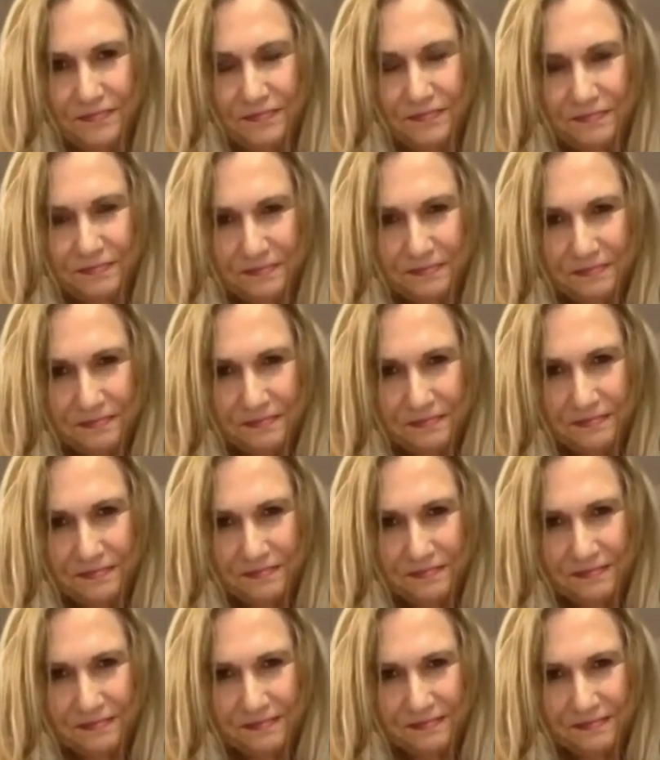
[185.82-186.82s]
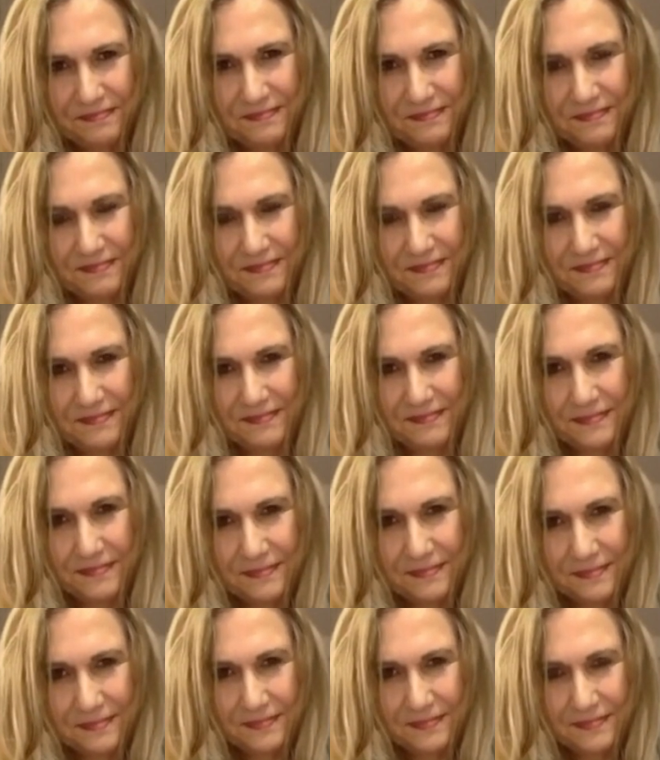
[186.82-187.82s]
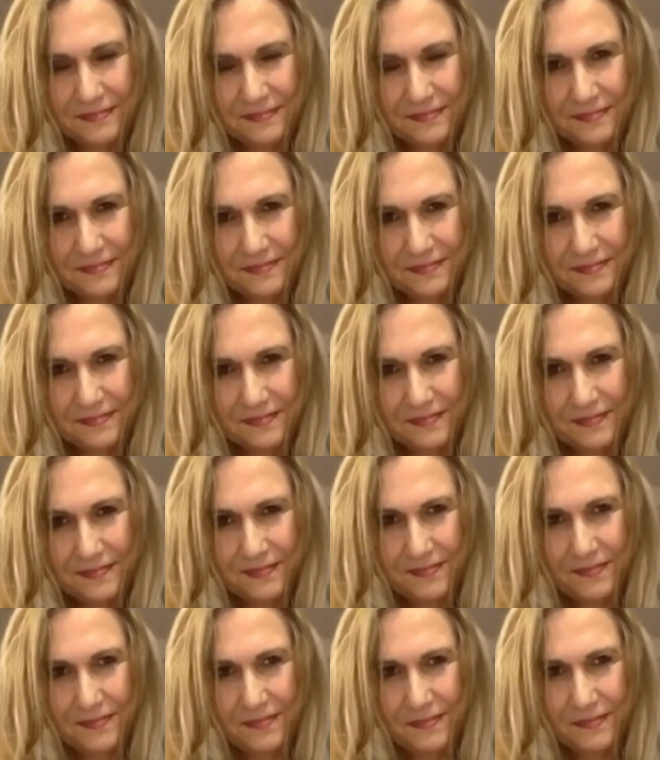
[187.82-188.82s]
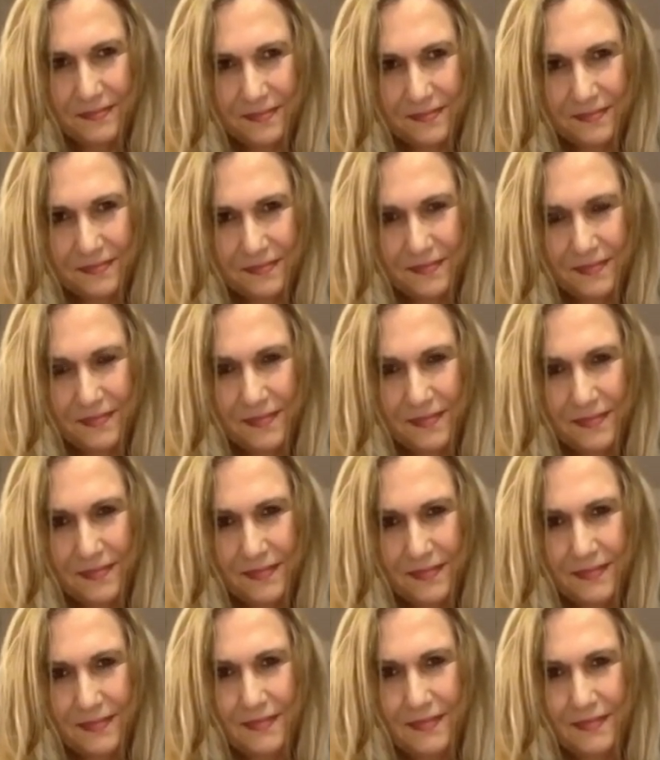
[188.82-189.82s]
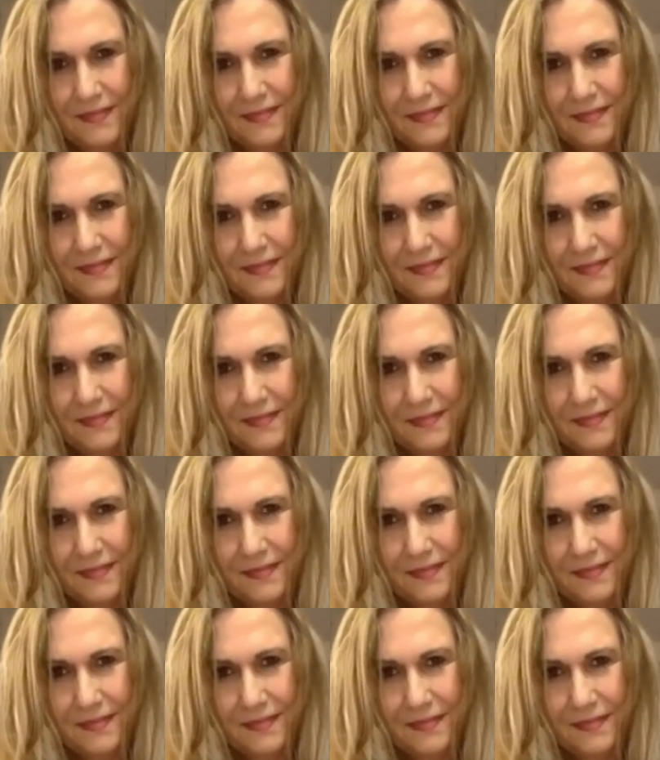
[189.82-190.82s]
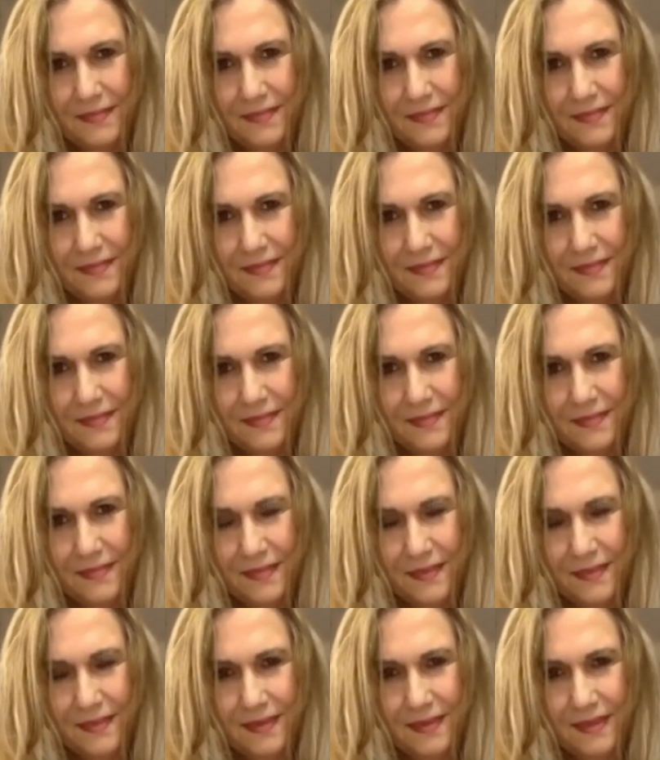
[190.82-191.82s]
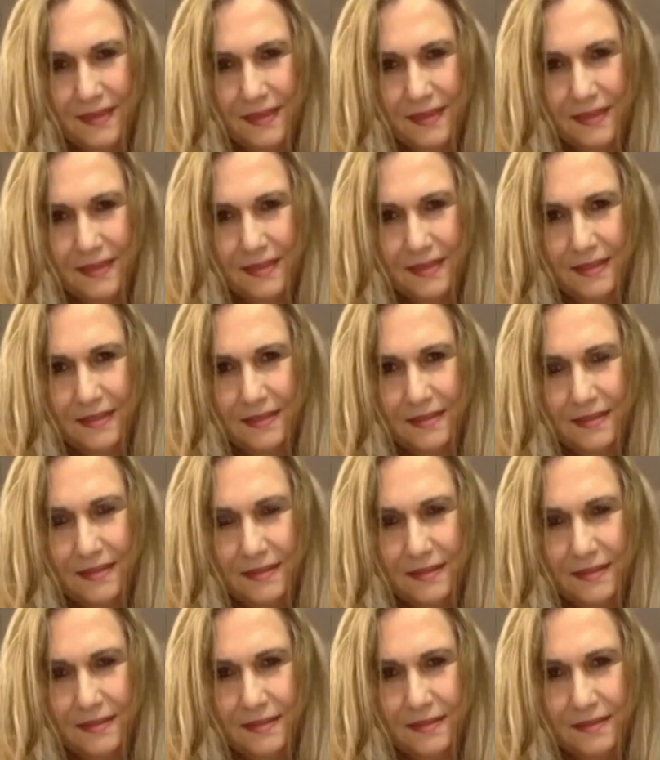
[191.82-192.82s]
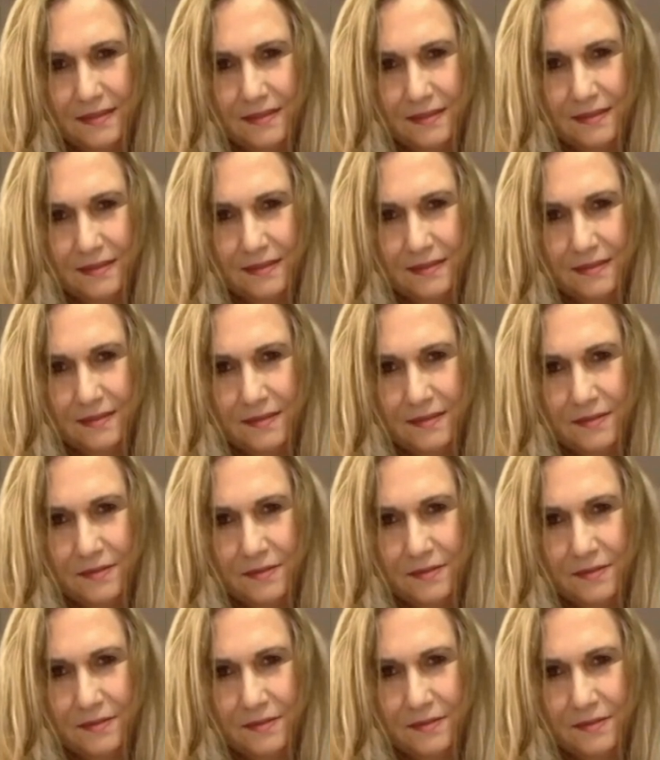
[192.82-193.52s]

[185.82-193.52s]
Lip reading: (not speaking)